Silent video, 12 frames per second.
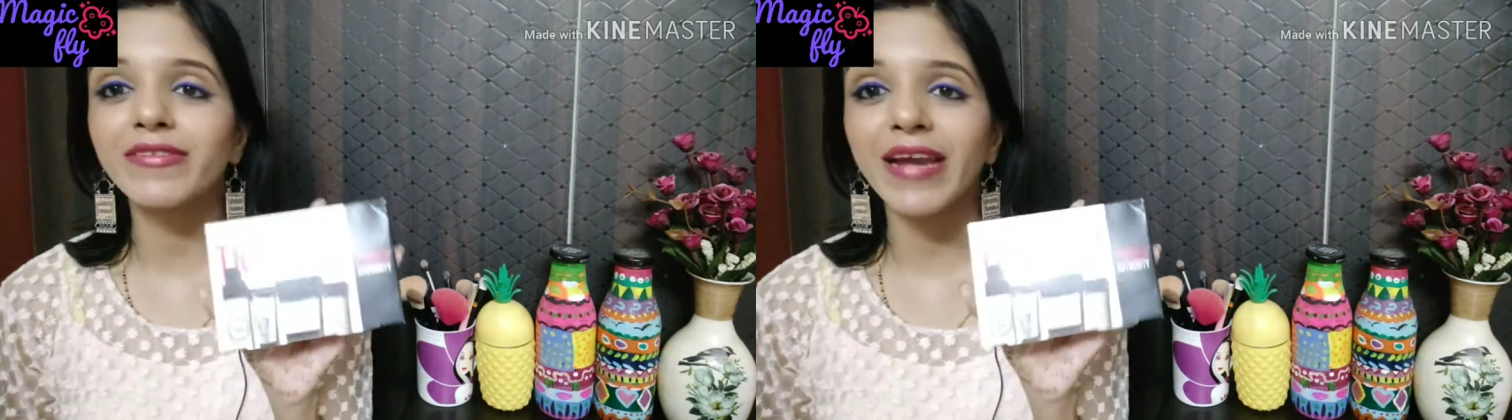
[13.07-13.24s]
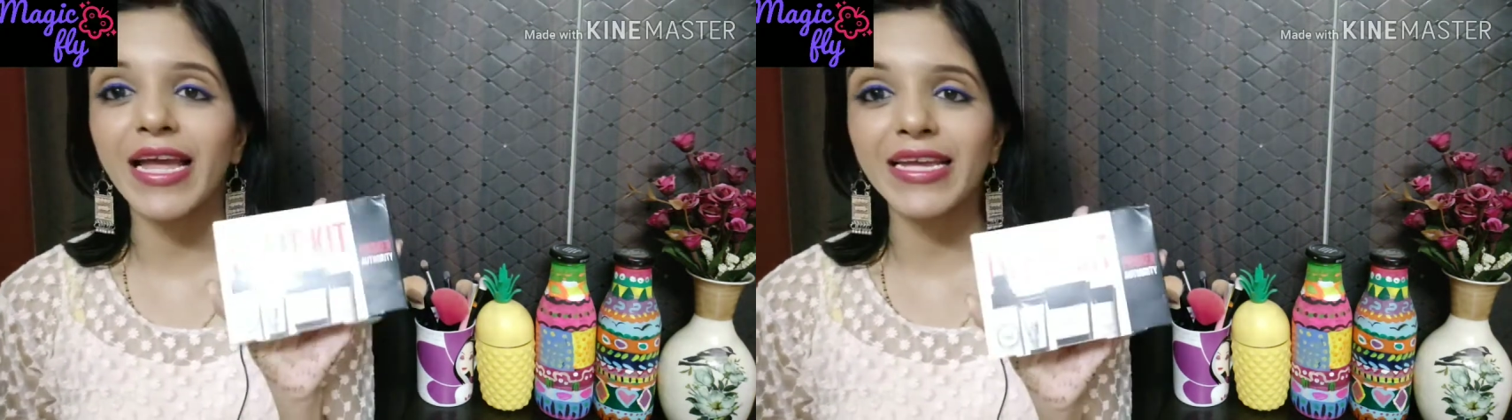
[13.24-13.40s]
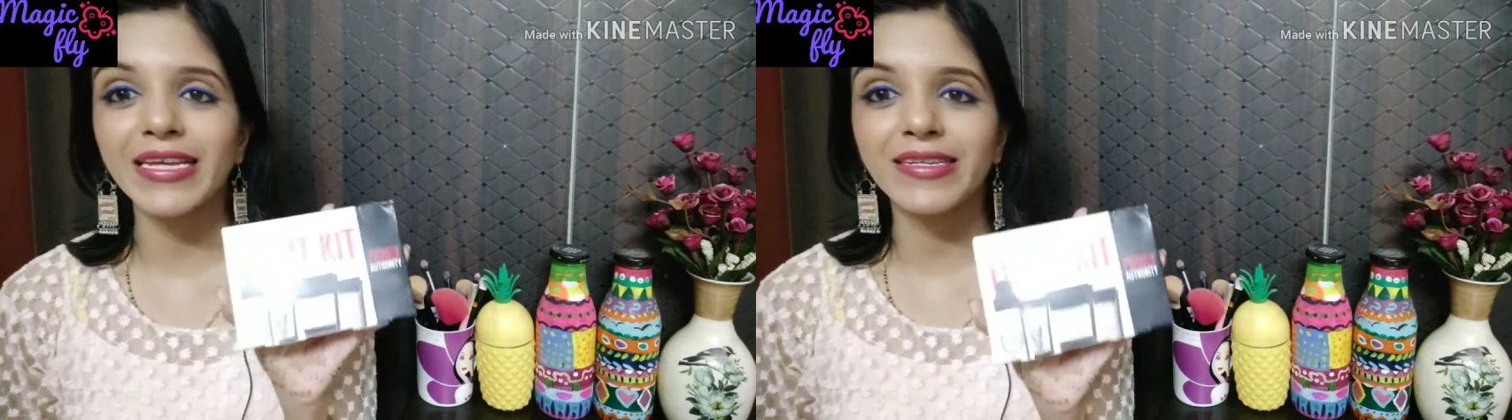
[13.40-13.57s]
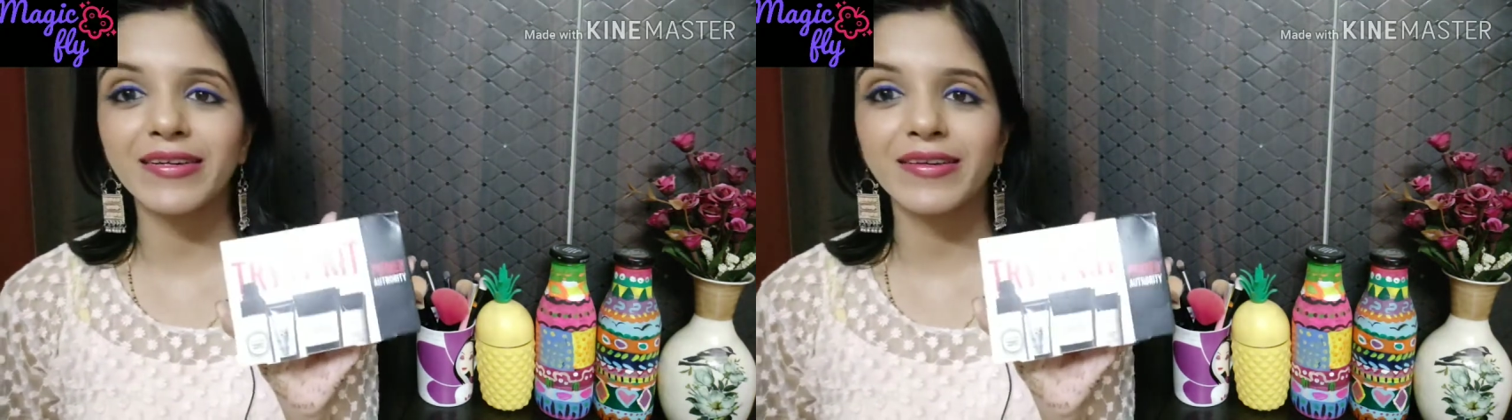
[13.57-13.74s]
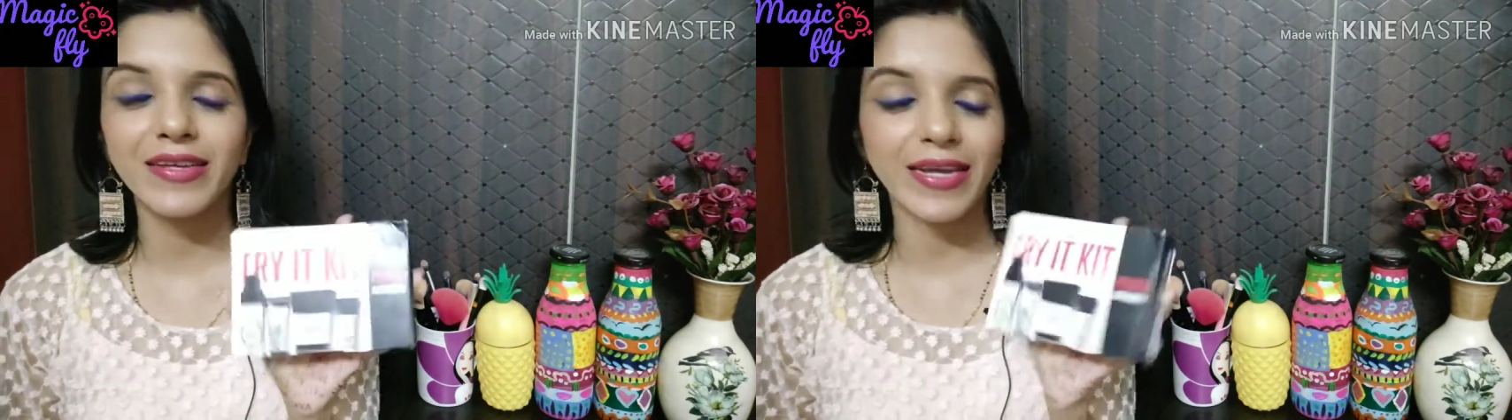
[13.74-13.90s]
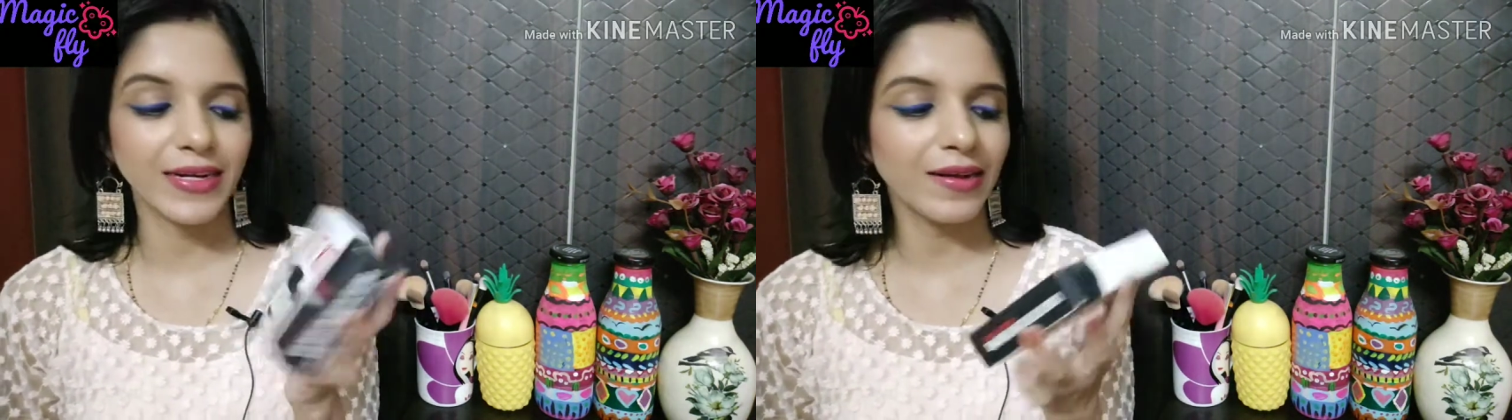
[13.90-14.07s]
Try It
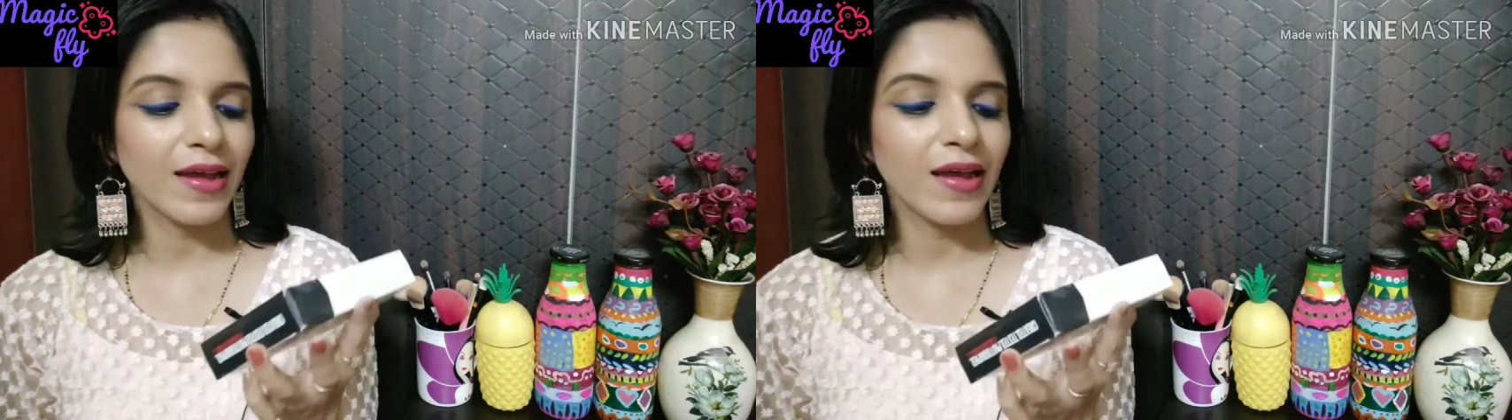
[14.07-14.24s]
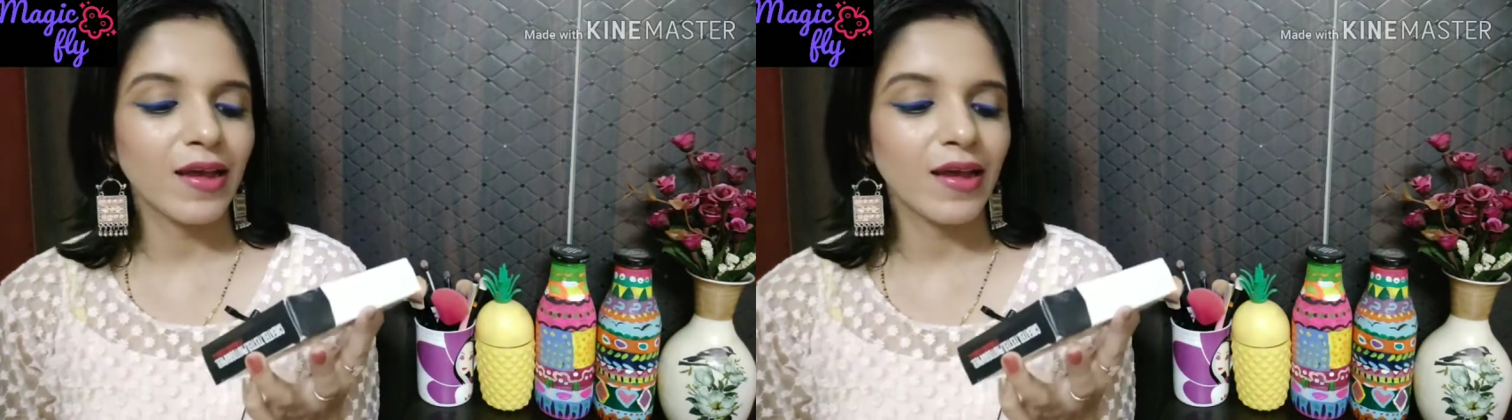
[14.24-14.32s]
kit.